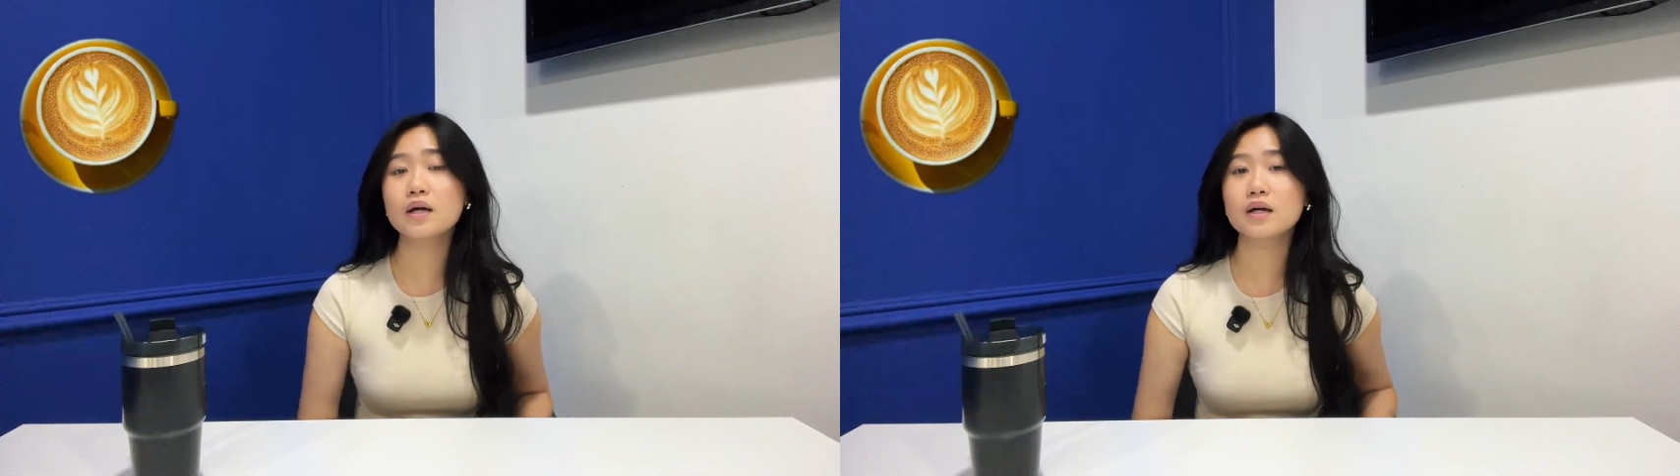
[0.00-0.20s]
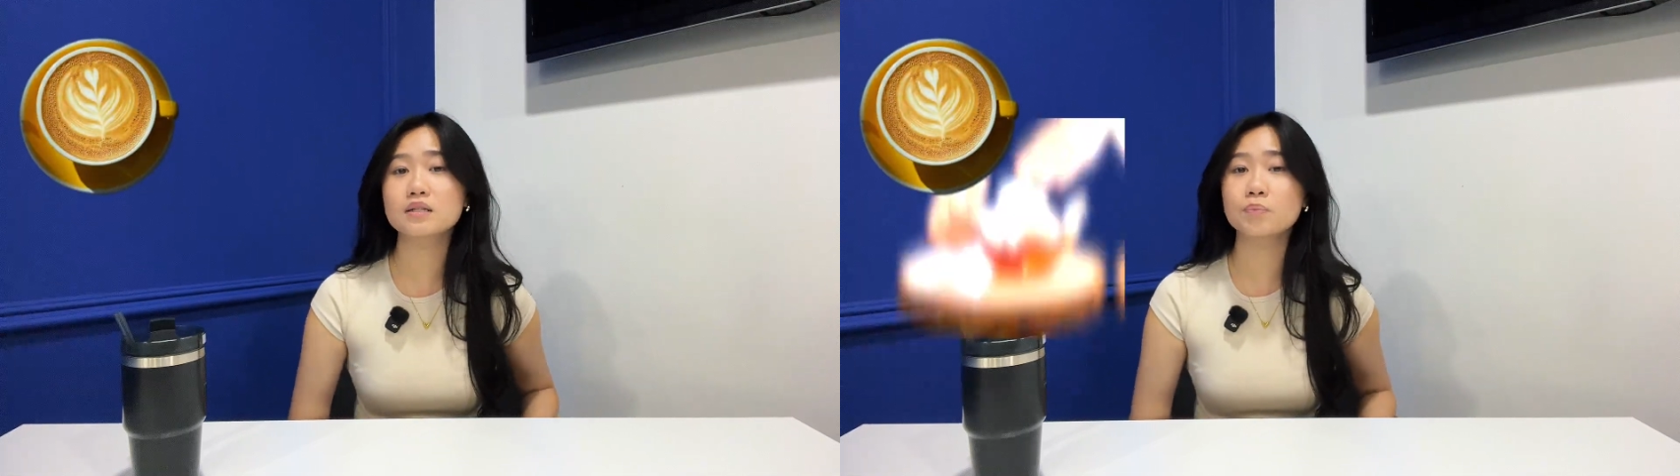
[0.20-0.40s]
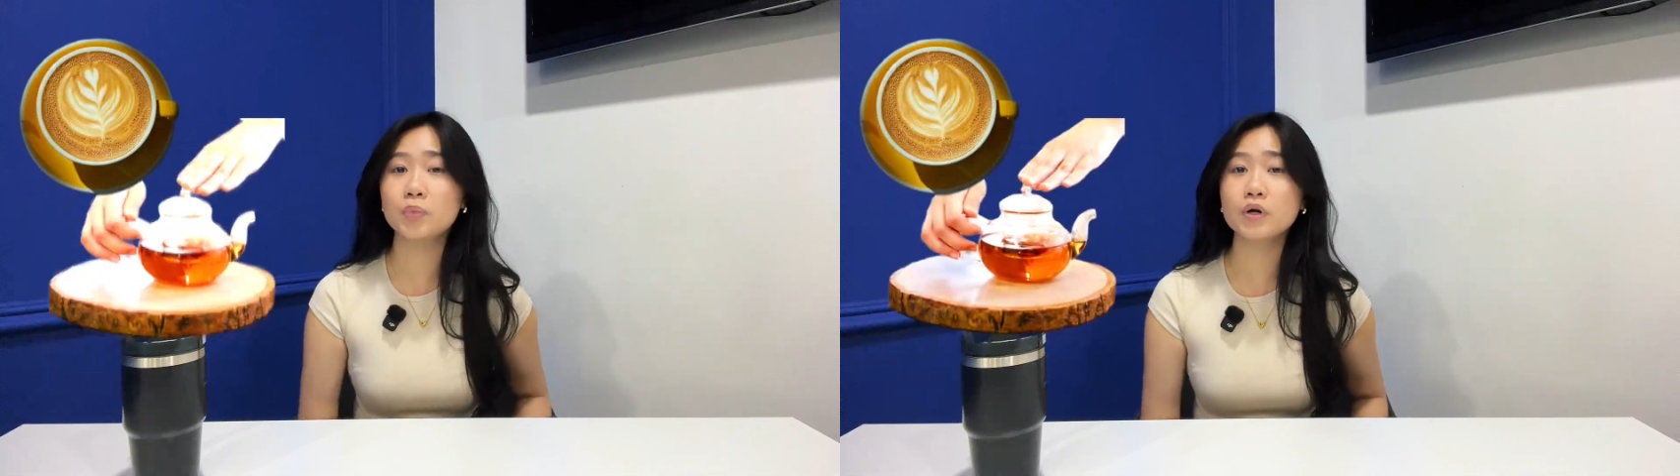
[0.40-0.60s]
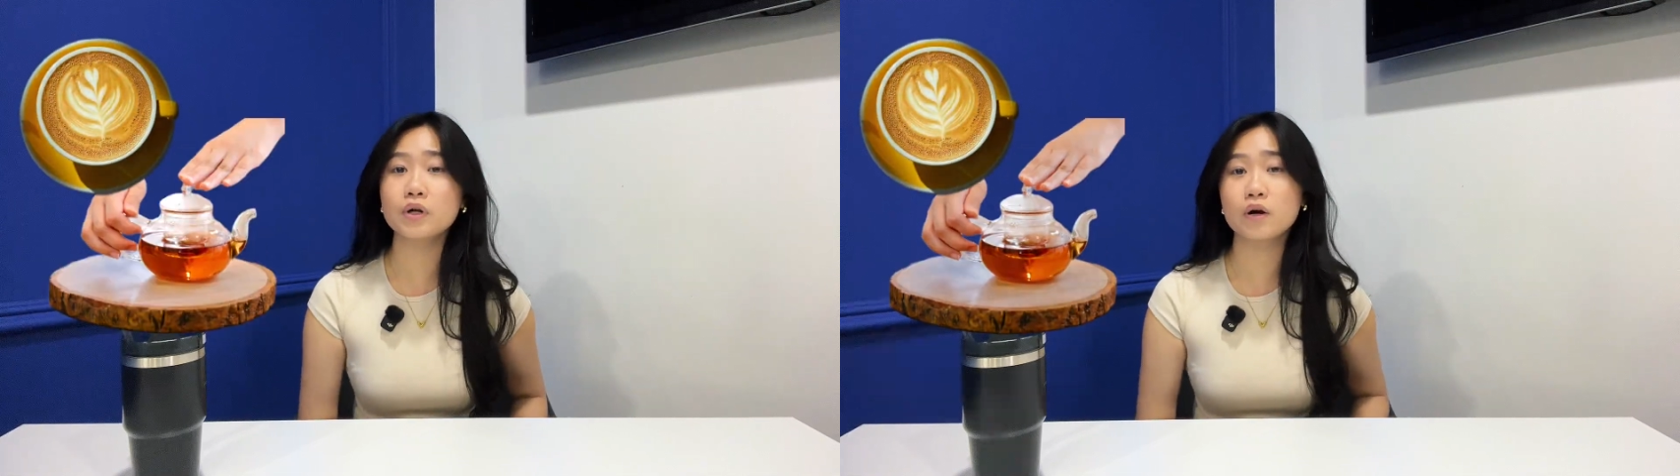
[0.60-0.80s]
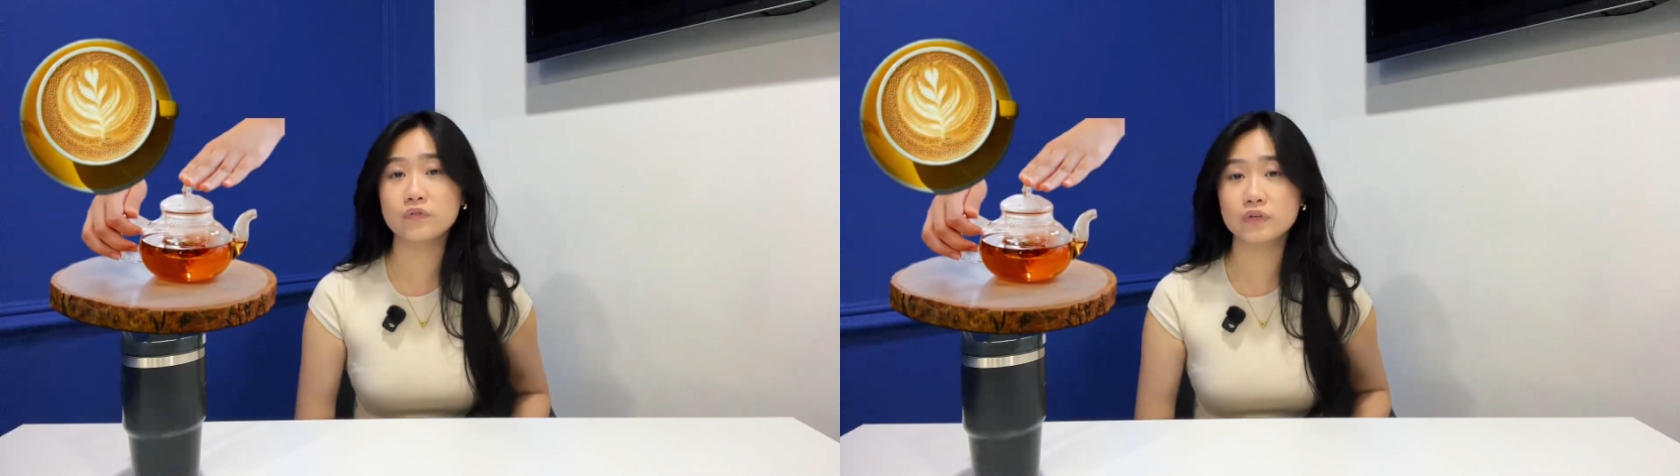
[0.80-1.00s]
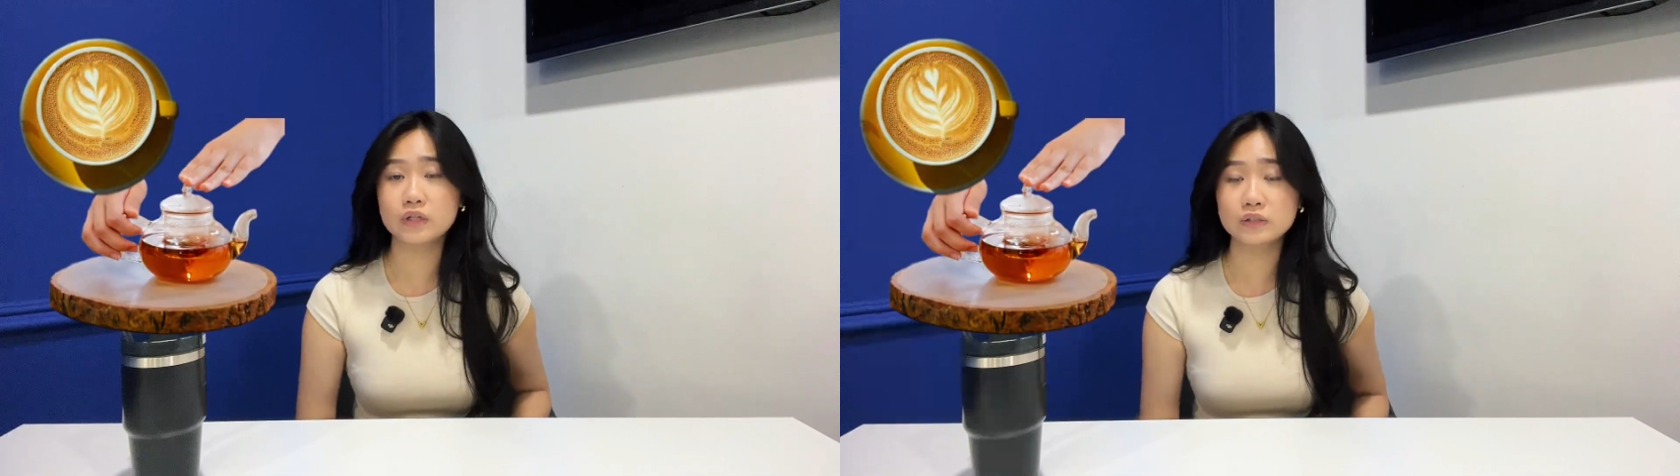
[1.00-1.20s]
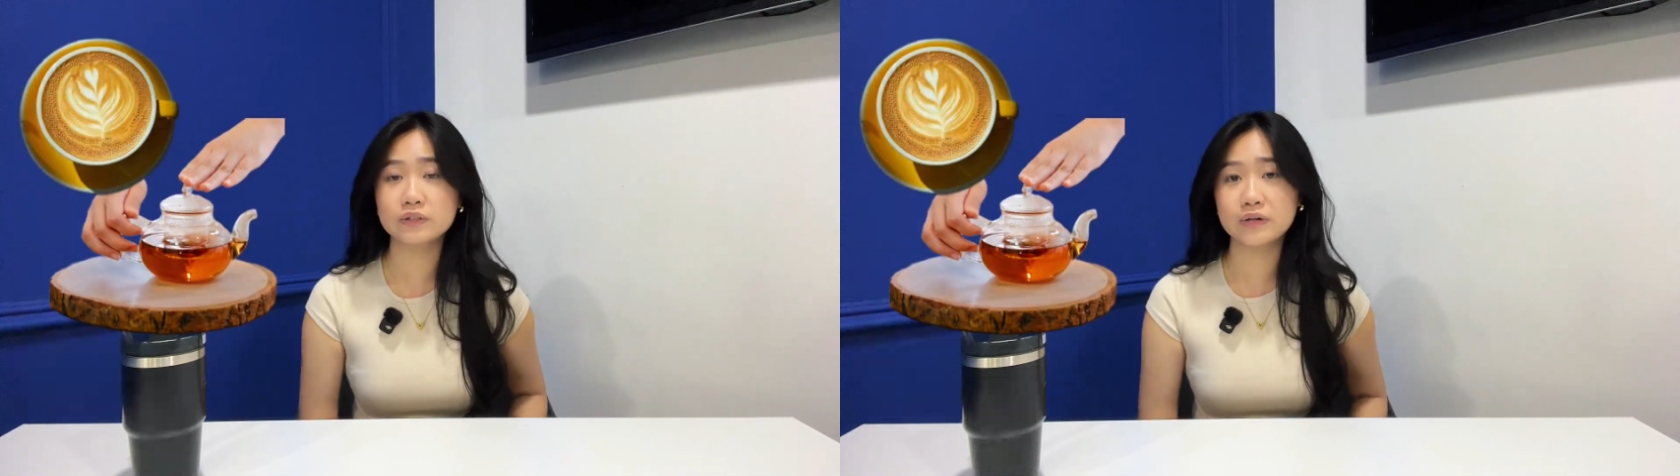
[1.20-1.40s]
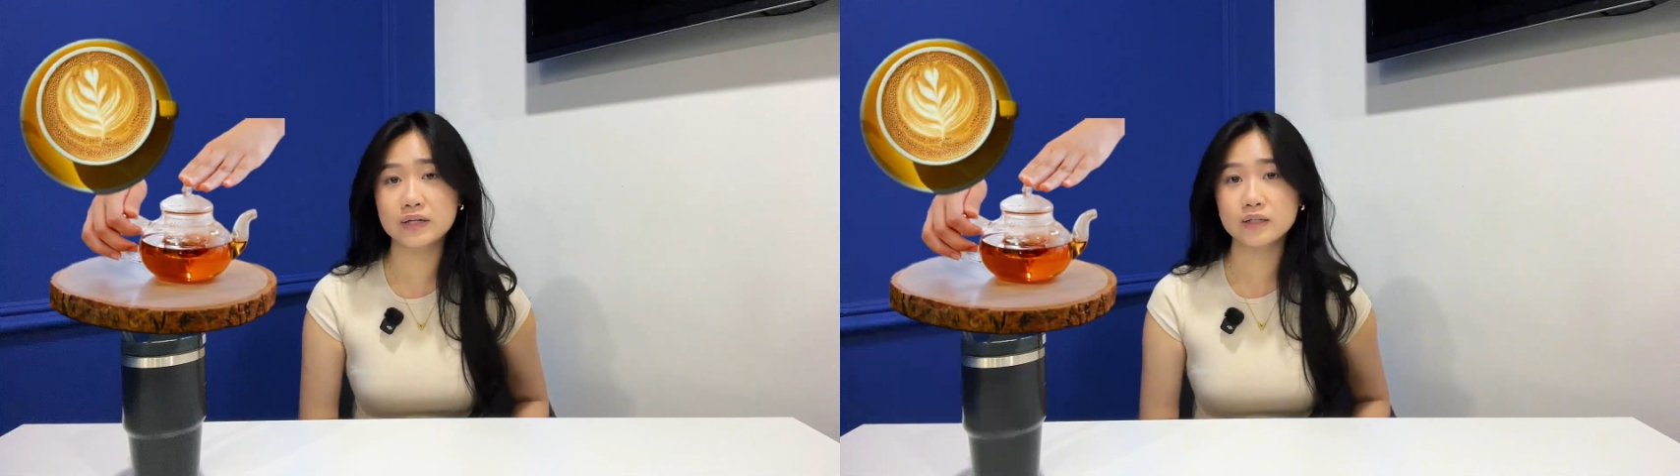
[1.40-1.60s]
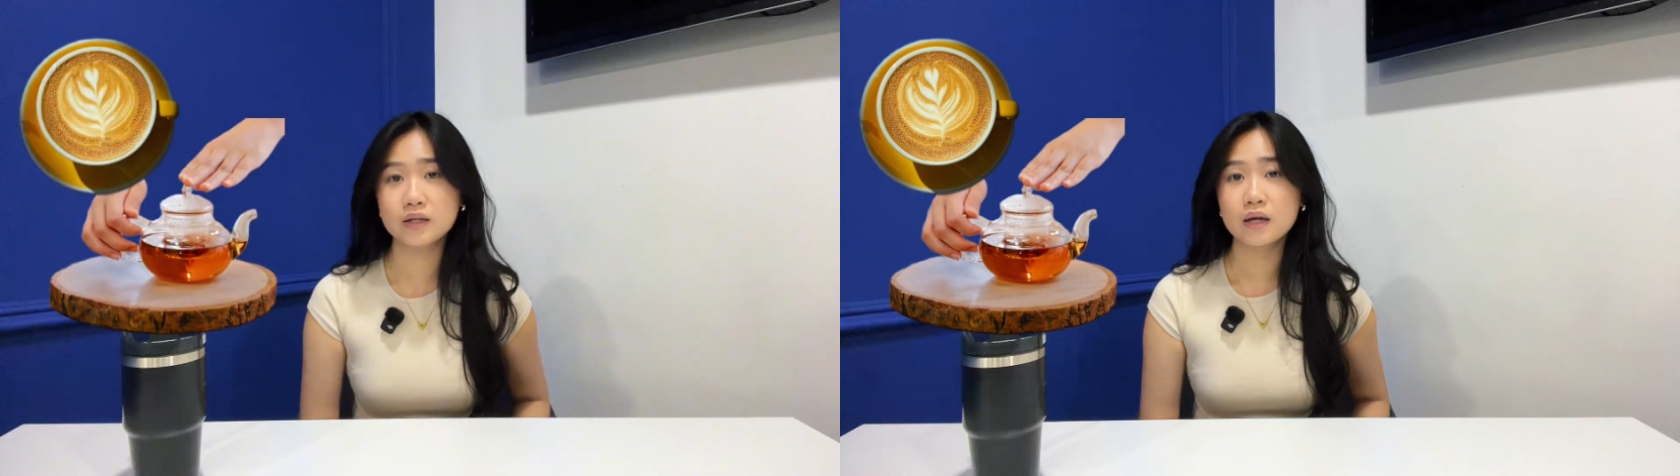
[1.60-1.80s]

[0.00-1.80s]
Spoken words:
as a pot of Earl Grey.